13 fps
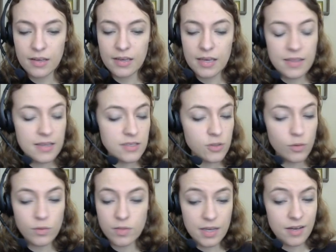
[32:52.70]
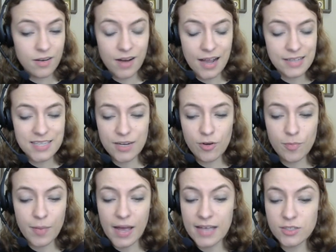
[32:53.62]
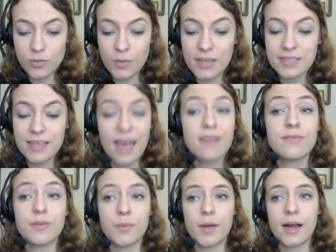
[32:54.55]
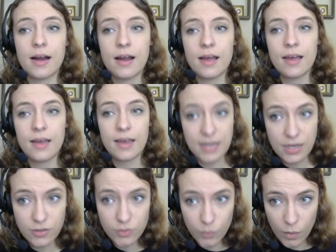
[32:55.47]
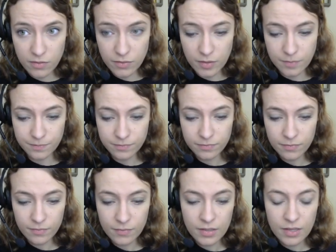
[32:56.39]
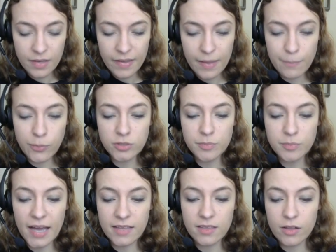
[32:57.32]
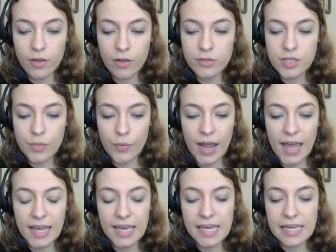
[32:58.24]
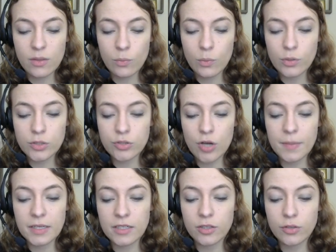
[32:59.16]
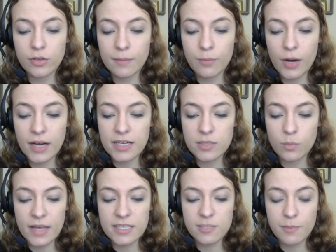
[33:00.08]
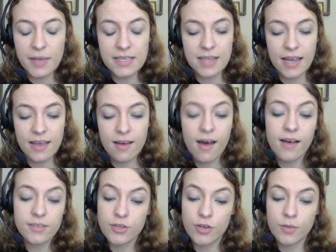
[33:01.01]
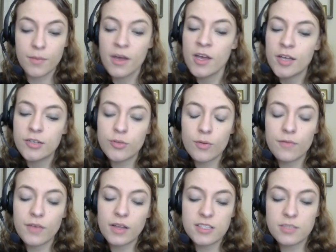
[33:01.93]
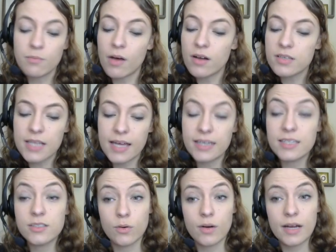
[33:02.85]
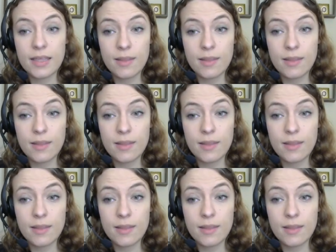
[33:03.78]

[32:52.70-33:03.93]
This old theater has secret passageways everywhere, and here's one of them. He pulled back the clothes that were hanging in the wardrobe, including Brady's white Space Knight costume, to reveal a small sliding door in the